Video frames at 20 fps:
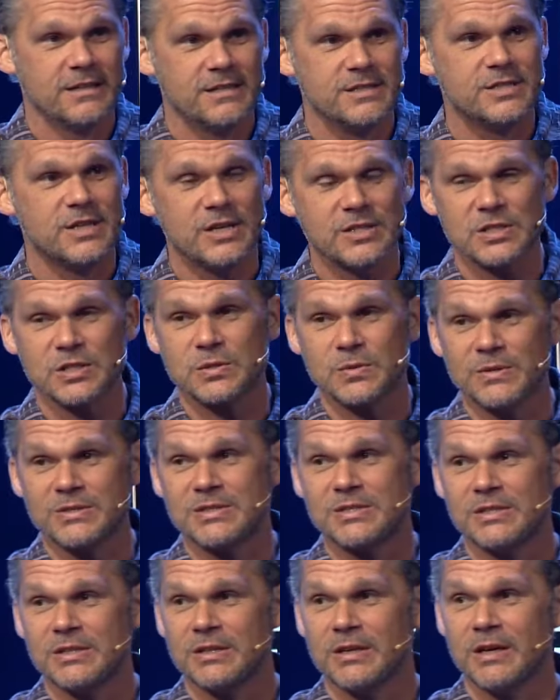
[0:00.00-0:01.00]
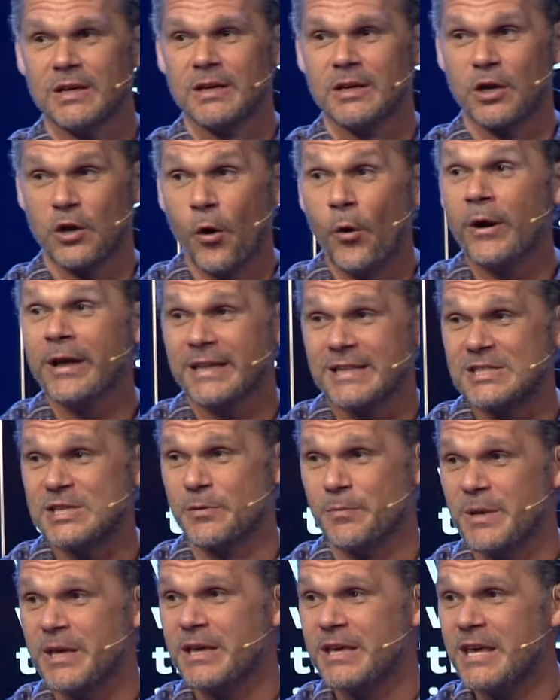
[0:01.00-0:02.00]
Jesus was going
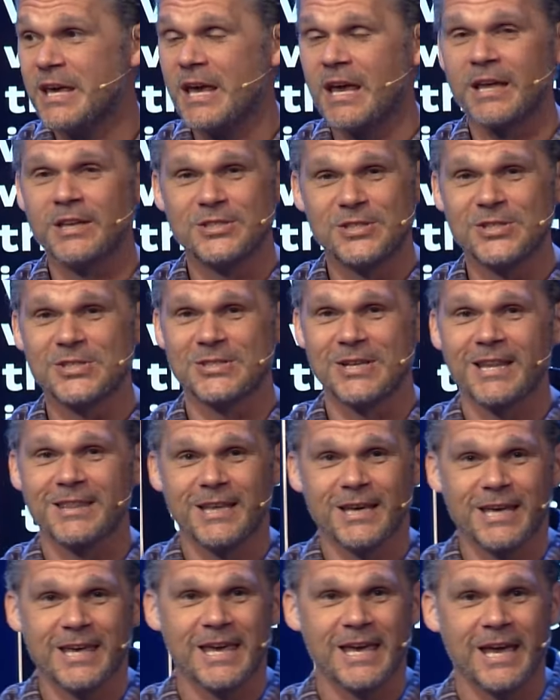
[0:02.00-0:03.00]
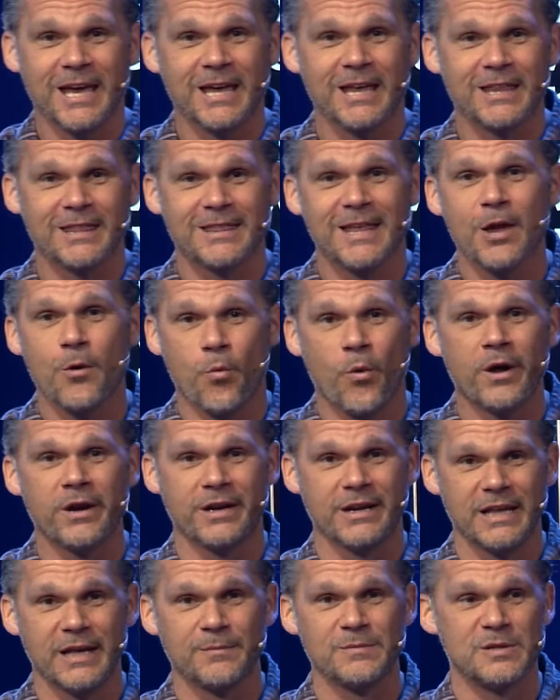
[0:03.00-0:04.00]
to be king, just not the king they
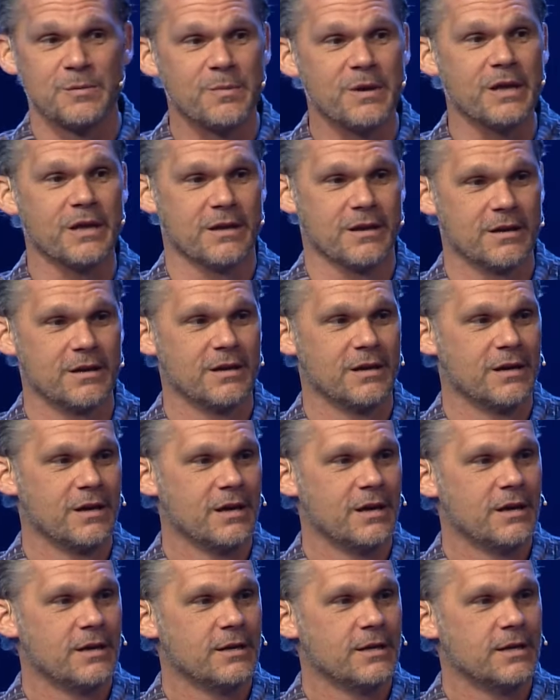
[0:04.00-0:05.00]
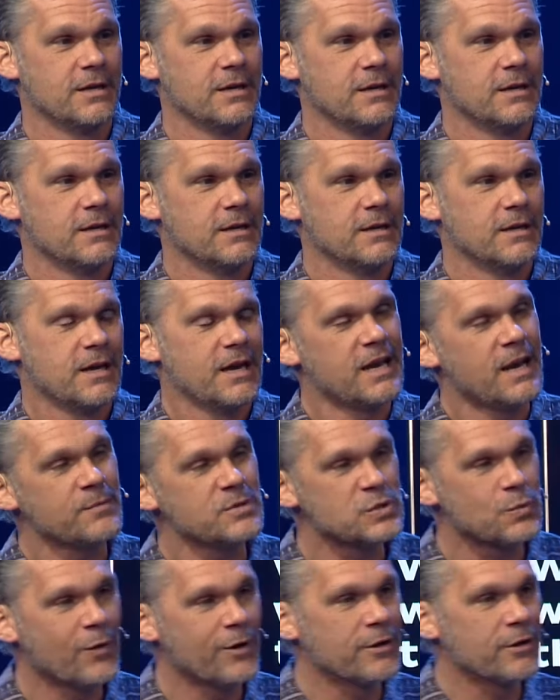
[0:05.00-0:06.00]
wanted him to be. And I'm
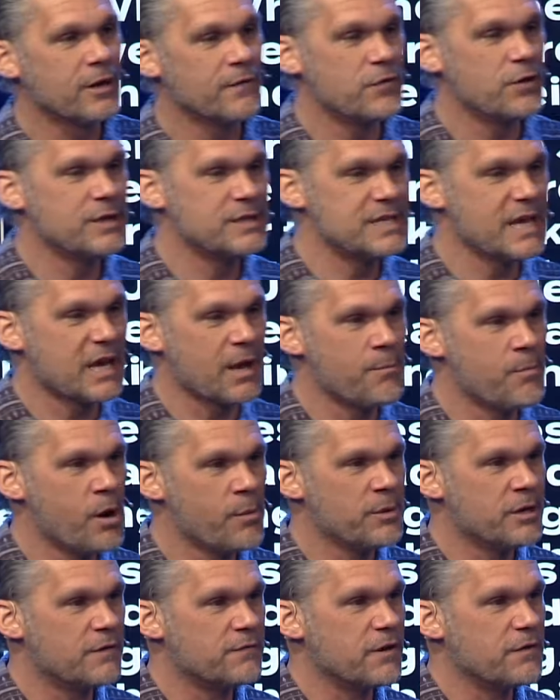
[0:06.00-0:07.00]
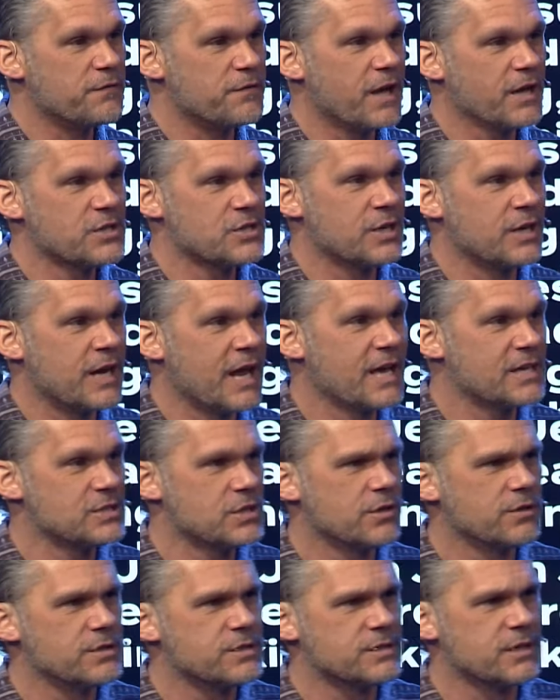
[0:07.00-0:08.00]
just wondering if you could take a moment of reflection and
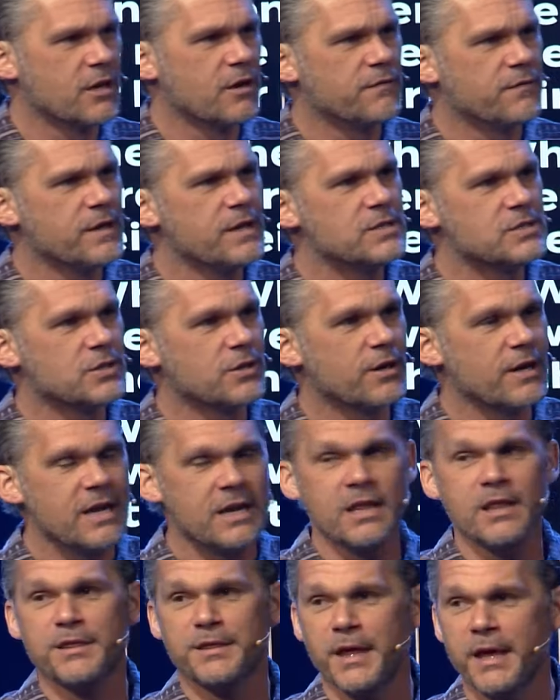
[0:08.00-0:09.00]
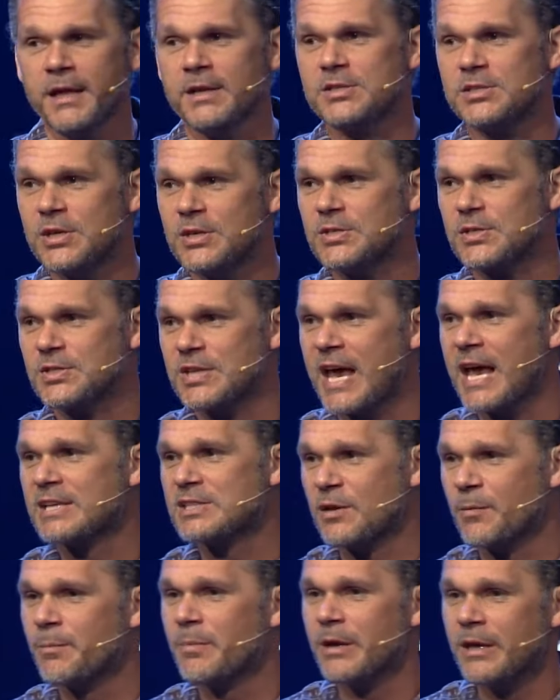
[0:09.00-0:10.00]
ask yourself, is there anything Jesus
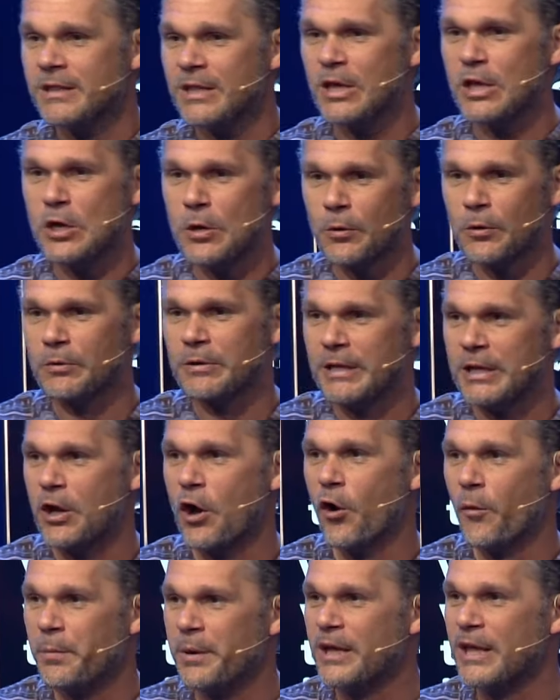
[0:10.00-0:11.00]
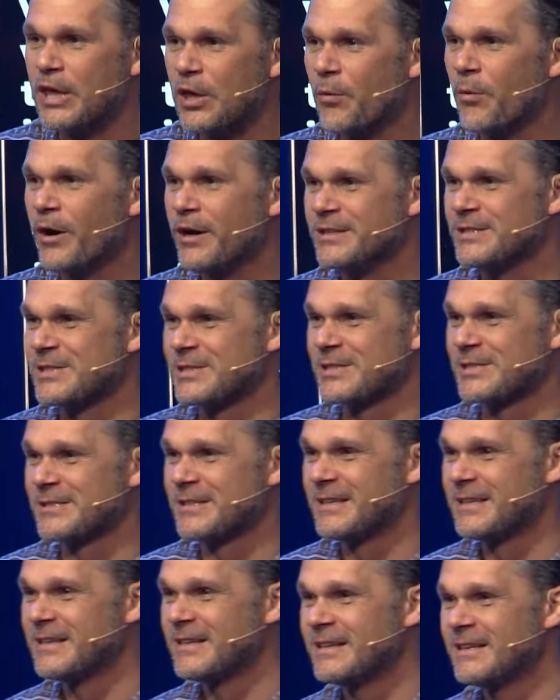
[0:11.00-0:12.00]
hasn't been that you were really hoping he was?
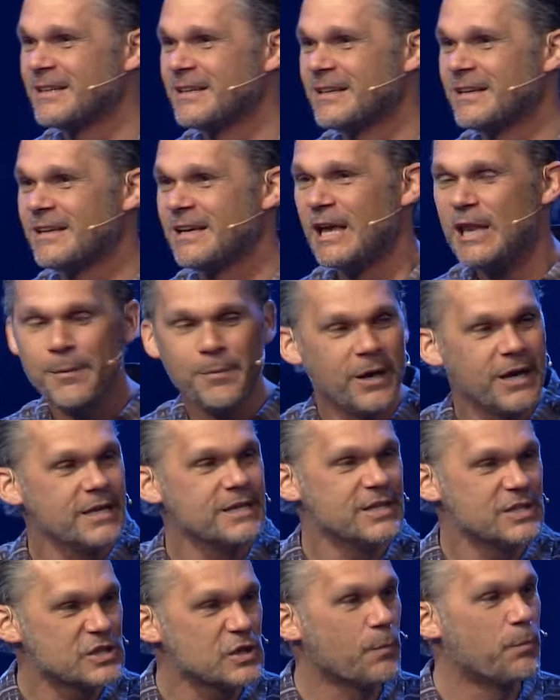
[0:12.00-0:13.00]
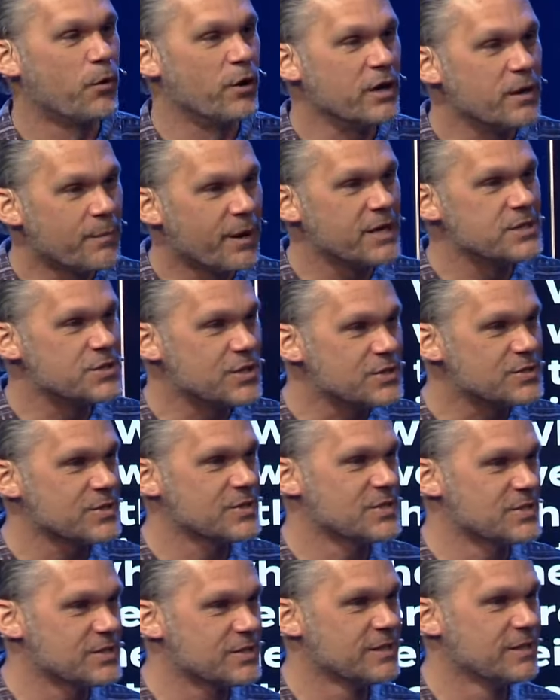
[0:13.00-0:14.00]
Anybody disappointed by
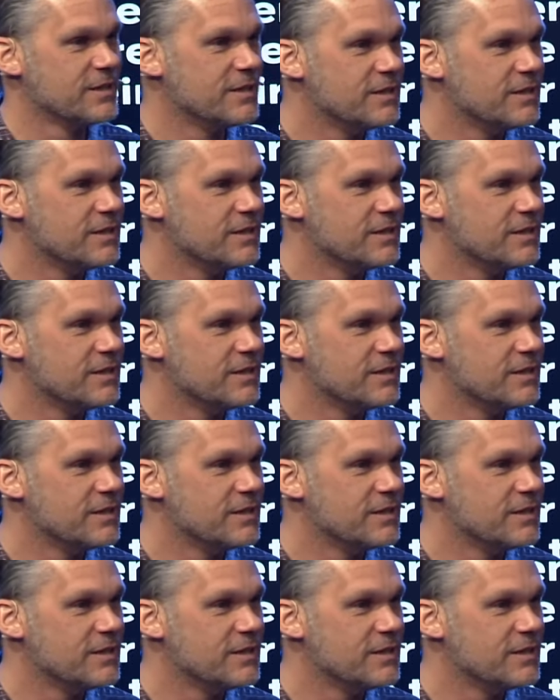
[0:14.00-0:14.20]
Jesus?